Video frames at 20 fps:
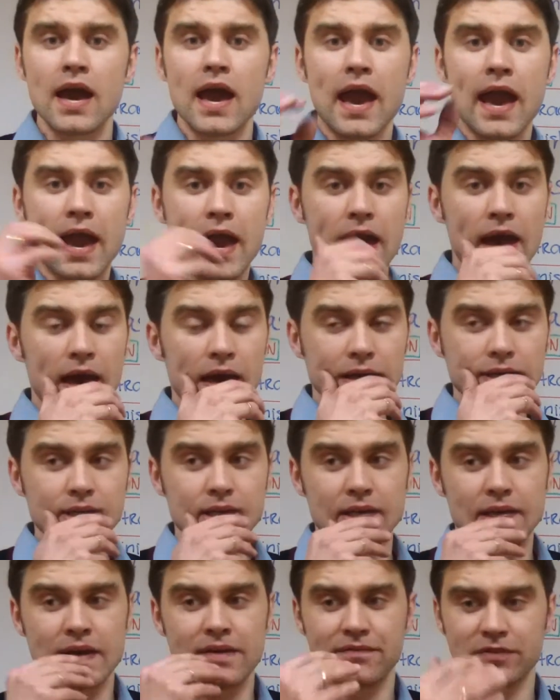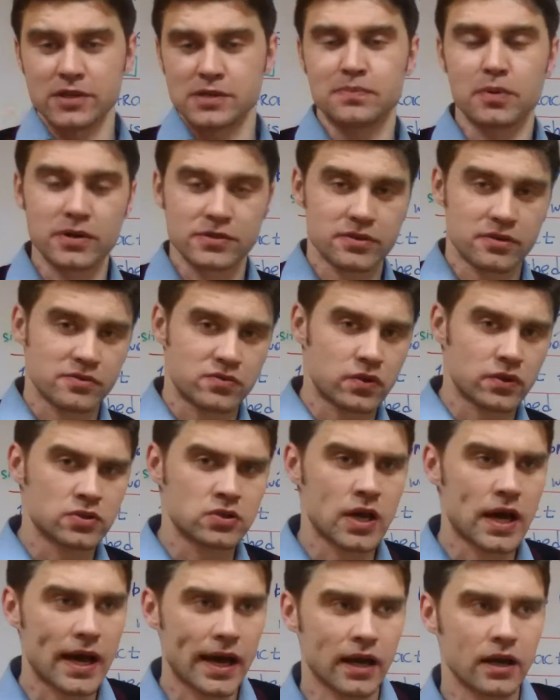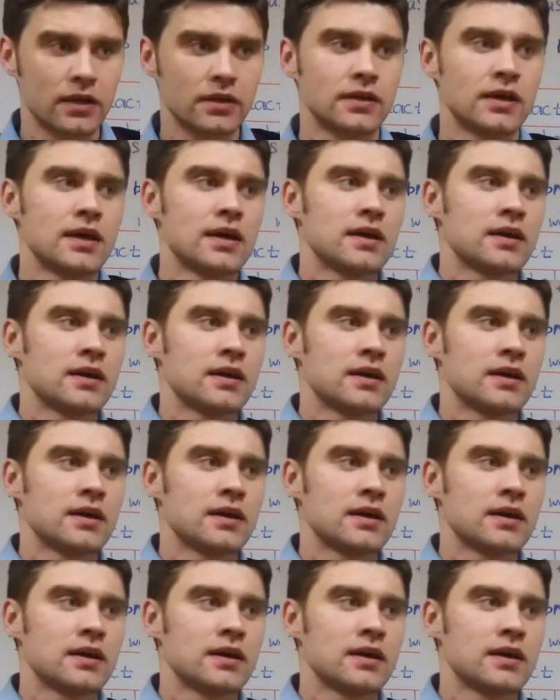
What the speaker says: And if this person is retired,